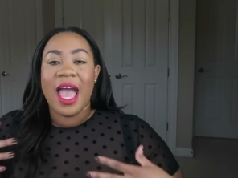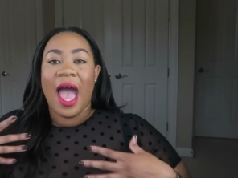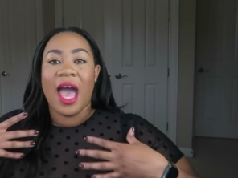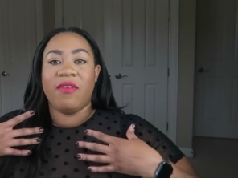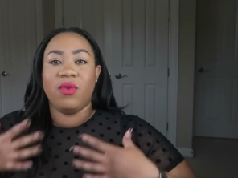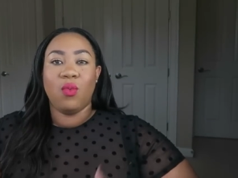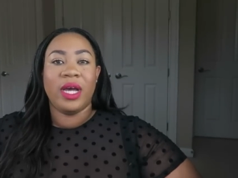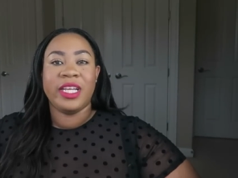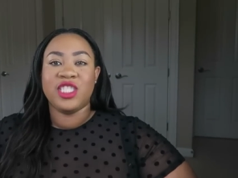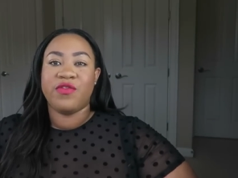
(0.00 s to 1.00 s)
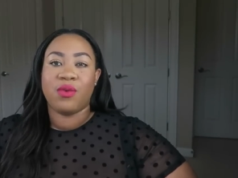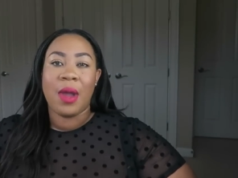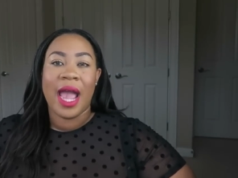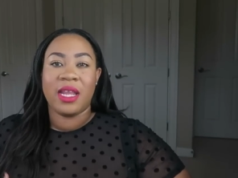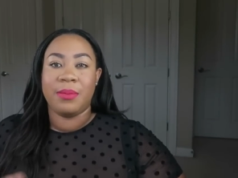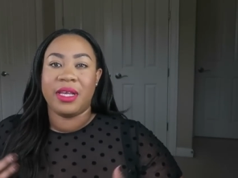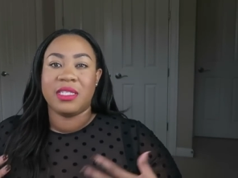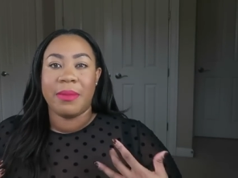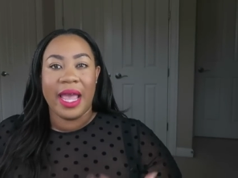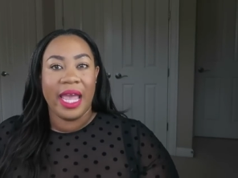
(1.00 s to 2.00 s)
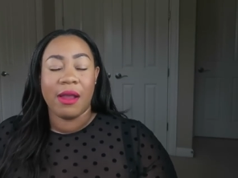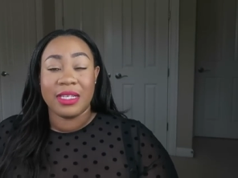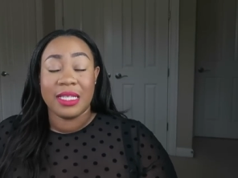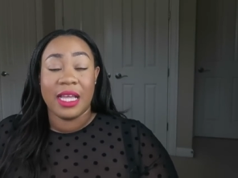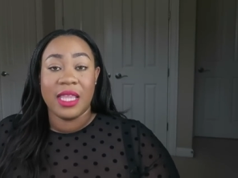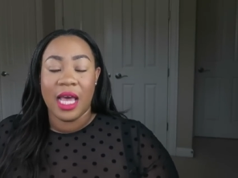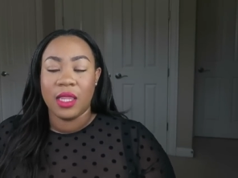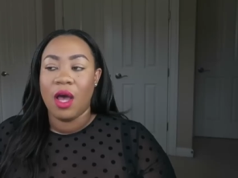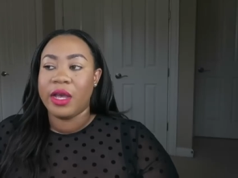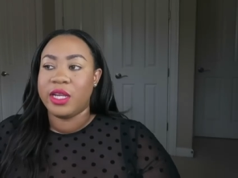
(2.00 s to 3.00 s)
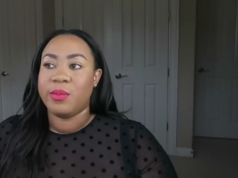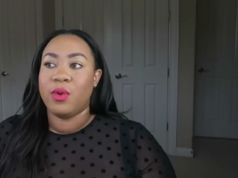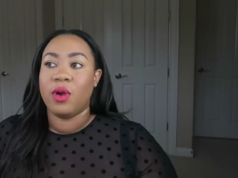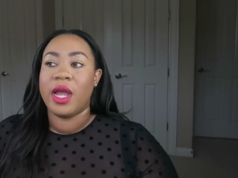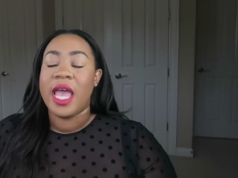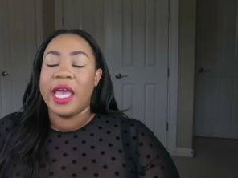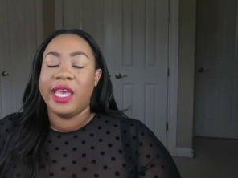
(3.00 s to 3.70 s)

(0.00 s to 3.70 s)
I have the 1-inch variety because my hair is not that long anymore.